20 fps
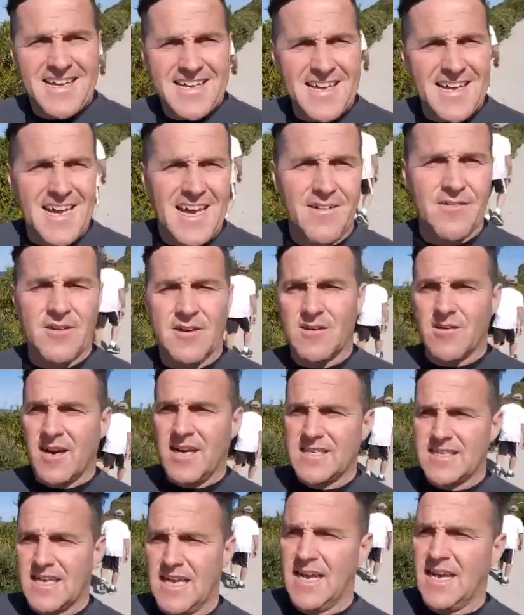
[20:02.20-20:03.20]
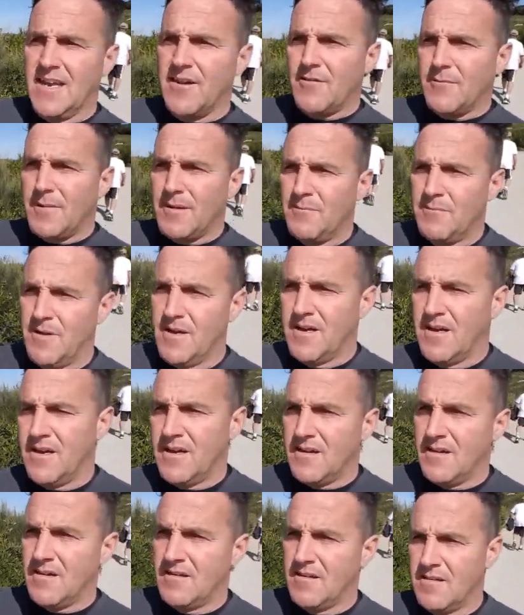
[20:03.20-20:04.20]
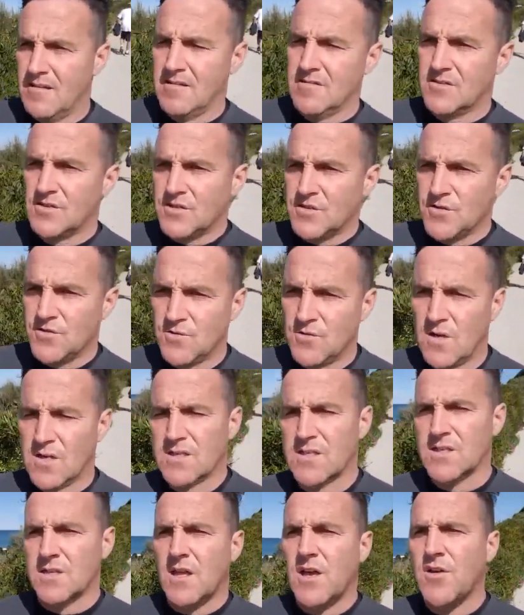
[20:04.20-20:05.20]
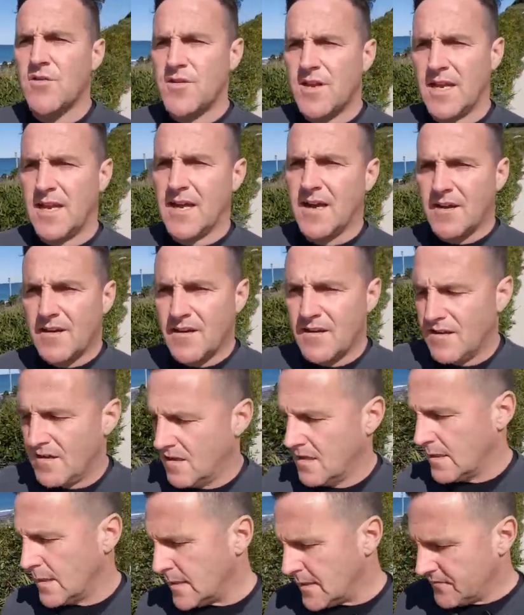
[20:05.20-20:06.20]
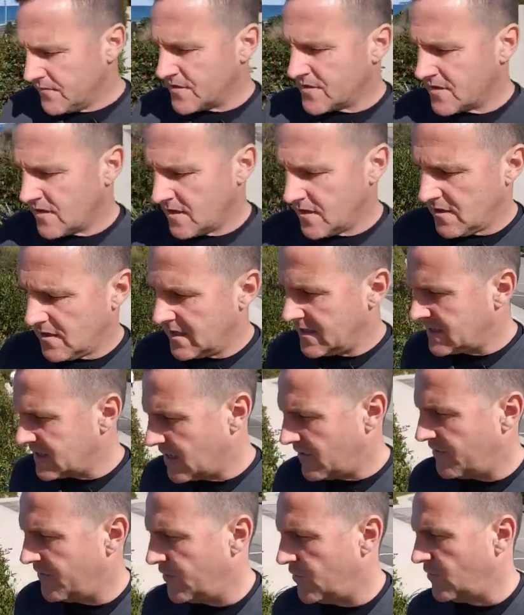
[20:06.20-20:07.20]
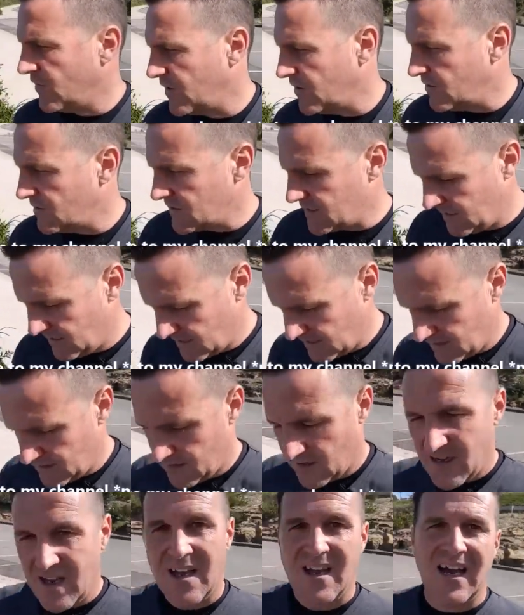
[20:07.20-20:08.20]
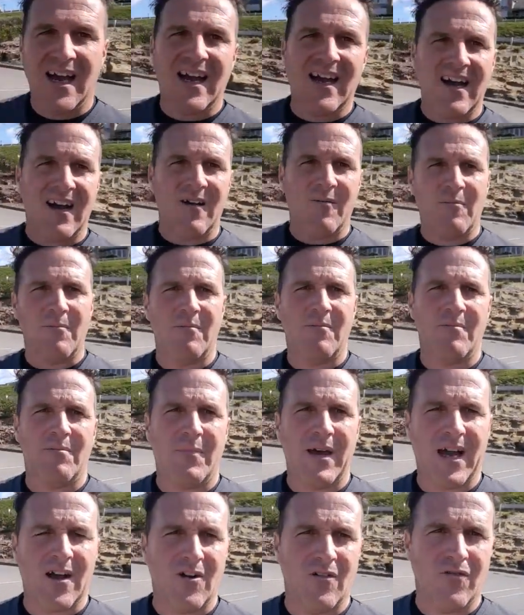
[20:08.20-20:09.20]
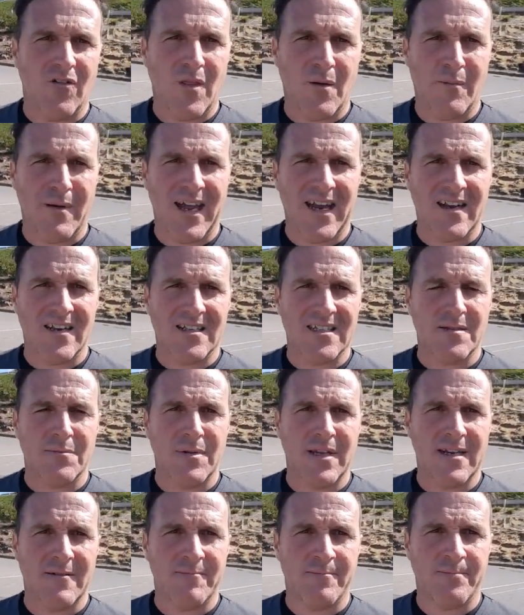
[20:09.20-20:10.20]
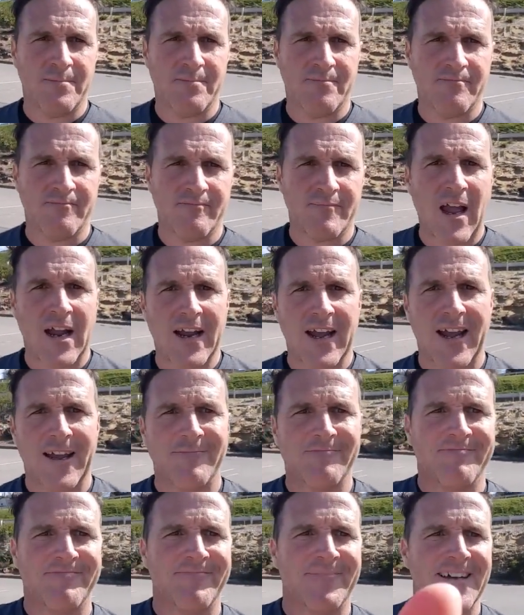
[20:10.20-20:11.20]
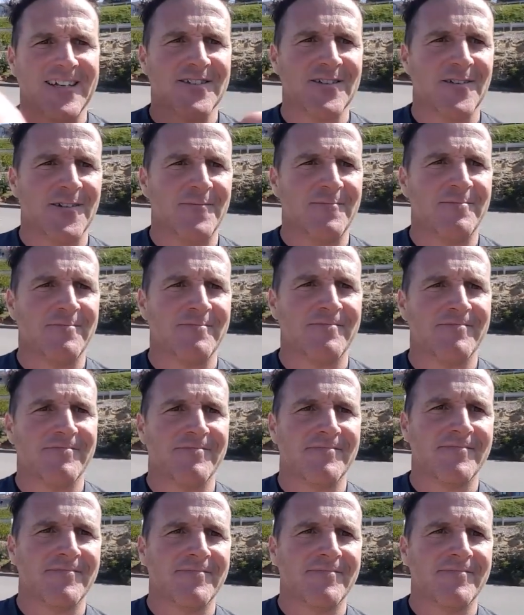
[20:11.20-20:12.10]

yeah, have a great day, and remember to slow down, live slowly, don't feel guilty, and back off on the maintenance a bit. Okay, thanks a lot.